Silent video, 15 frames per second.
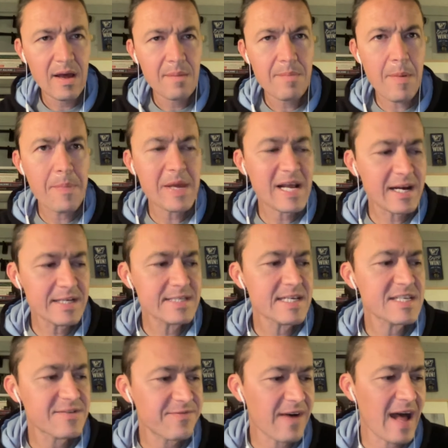But because
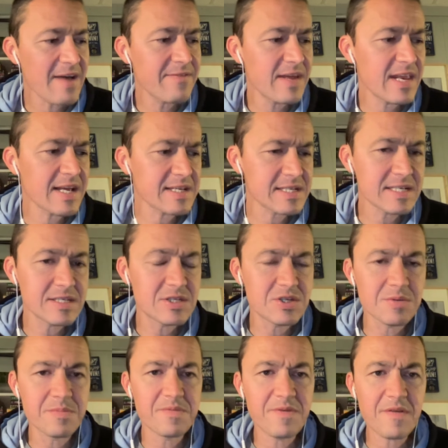his five innings
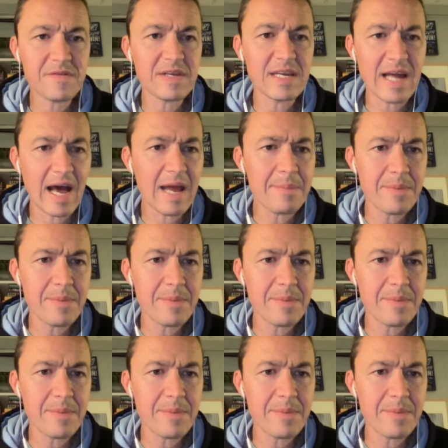consumed 59